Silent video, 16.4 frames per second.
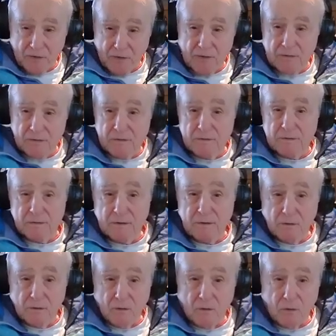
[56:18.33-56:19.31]
Oh, oh,
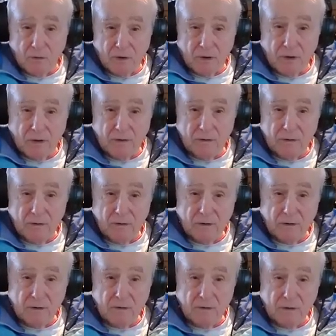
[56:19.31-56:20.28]
oh gosh, I have
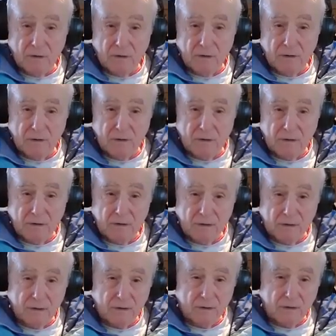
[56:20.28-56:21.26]

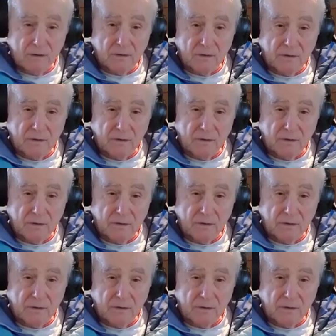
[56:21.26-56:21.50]
point to.